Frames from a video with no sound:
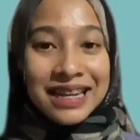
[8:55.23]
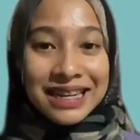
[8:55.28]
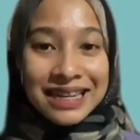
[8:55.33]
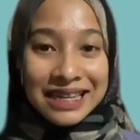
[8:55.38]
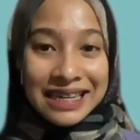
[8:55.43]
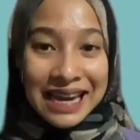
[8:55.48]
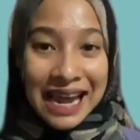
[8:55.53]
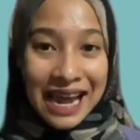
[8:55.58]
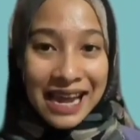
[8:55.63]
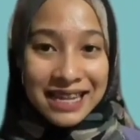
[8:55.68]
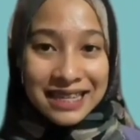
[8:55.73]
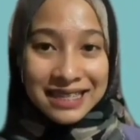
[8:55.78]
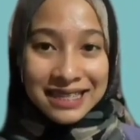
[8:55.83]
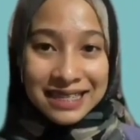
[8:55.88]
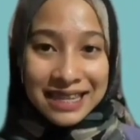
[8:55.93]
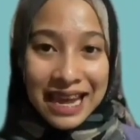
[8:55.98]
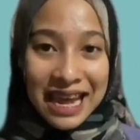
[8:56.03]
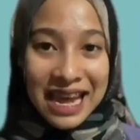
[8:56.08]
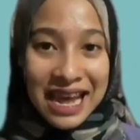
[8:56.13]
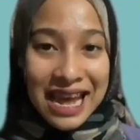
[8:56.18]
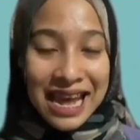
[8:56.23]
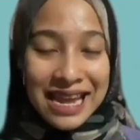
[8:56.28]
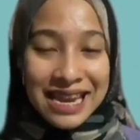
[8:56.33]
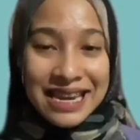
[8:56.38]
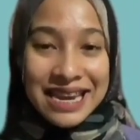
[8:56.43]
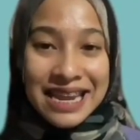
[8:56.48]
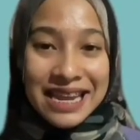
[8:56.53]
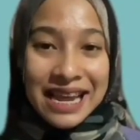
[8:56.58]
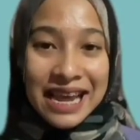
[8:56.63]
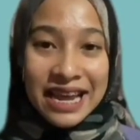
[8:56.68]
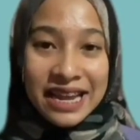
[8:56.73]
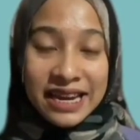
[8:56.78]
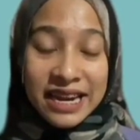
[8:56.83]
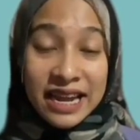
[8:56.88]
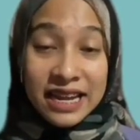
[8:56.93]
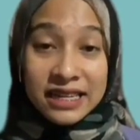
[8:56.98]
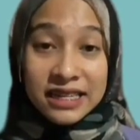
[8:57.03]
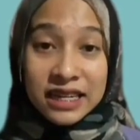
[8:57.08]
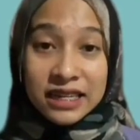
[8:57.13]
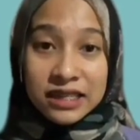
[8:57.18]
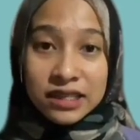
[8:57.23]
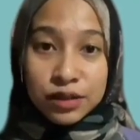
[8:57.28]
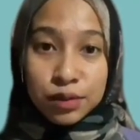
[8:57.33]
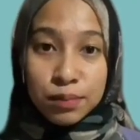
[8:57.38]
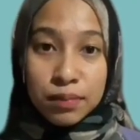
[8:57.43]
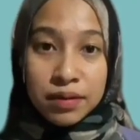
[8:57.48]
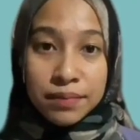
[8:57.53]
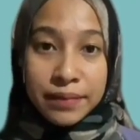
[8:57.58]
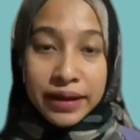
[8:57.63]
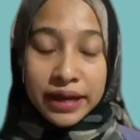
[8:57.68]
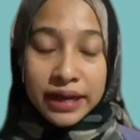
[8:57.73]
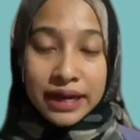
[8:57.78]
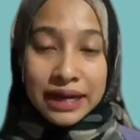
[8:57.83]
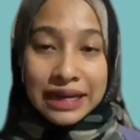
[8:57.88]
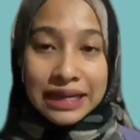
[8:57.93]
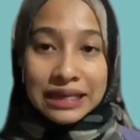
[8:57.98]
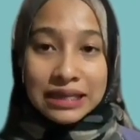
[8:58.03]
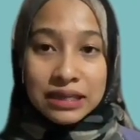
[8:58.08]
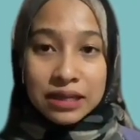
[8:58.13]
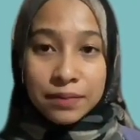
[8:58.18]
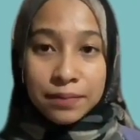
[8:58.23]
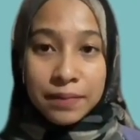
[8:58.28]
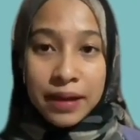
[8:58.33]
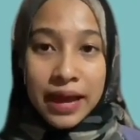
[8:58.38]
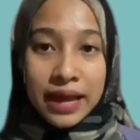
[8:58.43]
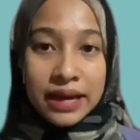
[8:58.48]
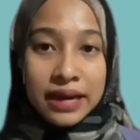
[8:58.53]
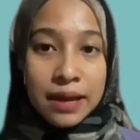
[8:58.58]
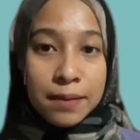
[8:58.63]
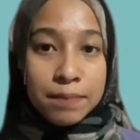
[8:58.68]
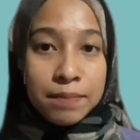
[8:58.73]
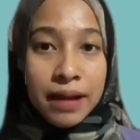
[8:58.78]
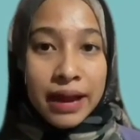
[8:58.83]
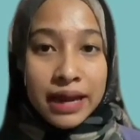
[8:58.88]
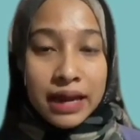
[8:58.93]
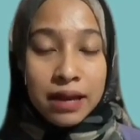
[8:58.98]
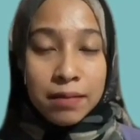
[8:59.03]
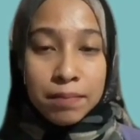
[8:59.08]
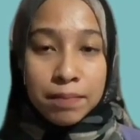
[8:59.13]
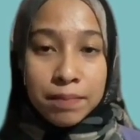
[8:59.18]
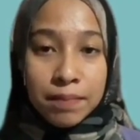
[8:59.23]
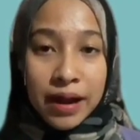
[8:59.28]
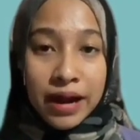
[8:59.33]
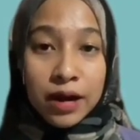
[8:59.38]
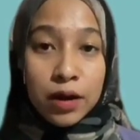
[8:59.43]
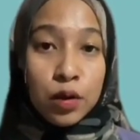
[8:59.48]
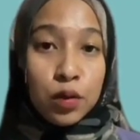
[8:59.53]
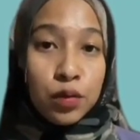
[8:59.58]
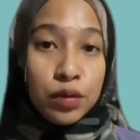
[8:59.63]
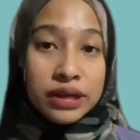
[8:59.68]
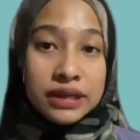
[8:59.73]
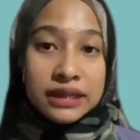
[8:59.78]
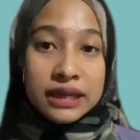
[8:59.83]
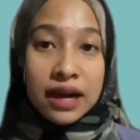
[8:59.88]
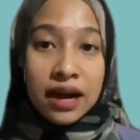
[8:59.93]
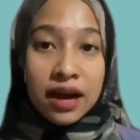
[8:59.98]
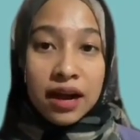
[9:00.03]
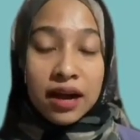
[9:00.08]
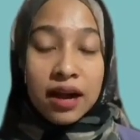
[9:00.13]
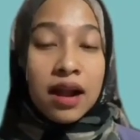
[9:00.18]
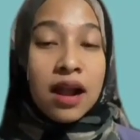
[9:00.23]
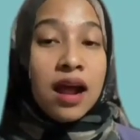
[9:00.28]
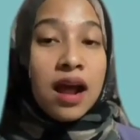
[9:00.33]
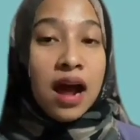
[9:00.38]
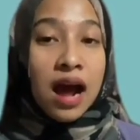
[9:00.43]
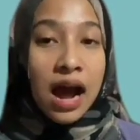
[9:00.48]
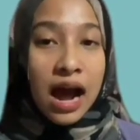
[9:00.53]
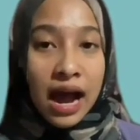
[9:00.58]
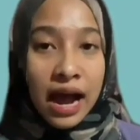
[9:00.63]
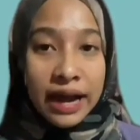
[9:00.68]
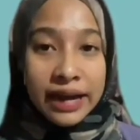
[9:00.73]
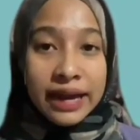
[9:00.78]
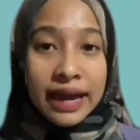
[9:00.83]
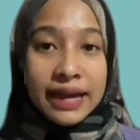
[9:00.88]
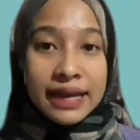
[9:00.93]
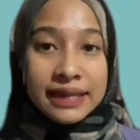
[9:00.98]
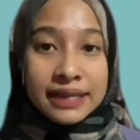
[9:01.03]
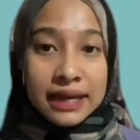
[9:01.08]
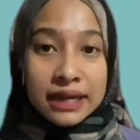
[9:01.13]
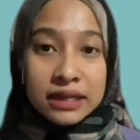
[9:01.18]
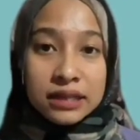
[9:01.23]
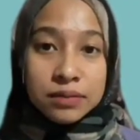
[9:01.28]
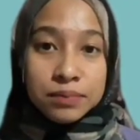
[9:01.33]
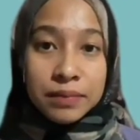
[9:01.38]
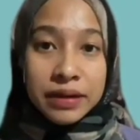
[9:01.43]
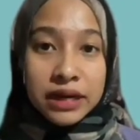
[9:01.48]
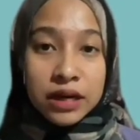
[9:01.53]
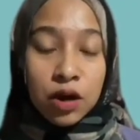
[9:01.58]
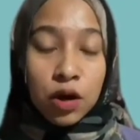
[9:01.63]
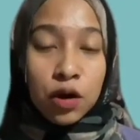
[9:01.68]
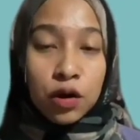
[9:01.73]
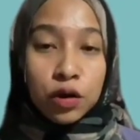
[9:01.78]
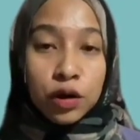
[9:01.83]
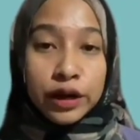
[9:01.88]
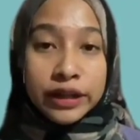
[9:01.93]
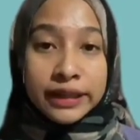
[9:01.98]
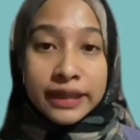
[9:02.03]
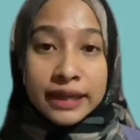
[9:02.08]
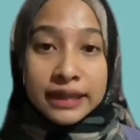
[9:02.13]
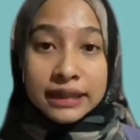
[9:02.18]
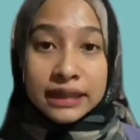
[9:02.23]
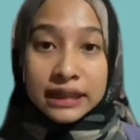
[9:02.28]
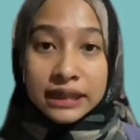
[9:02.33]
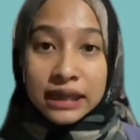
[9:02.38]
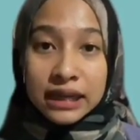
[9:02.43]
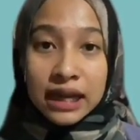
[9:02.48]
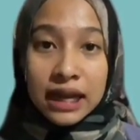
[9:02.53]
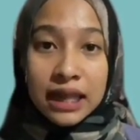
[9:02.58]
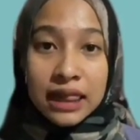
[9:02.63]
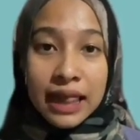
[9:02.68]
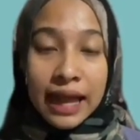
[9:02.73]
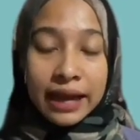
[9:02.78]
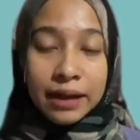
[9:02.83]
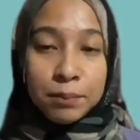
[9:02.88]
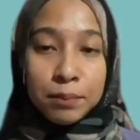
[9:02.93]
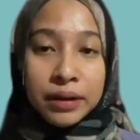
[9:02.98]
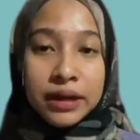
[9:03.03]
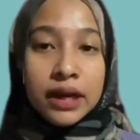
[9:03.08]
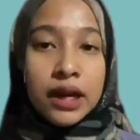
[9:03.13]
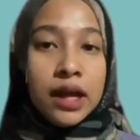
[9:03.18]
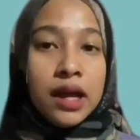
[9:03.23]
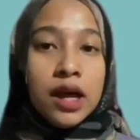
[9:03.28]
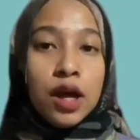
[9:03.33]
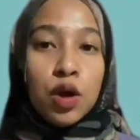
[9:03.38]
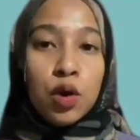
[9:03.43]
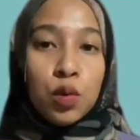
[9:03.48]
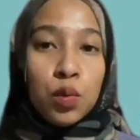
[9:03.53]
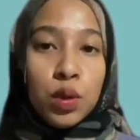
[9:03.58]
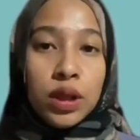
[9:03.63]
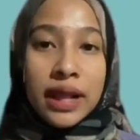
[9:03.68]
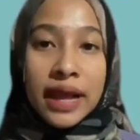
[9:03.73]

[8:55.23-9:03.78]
Next, adding an adjustable mechanism at the pylon part, which are height adjustment or rotational alignment, will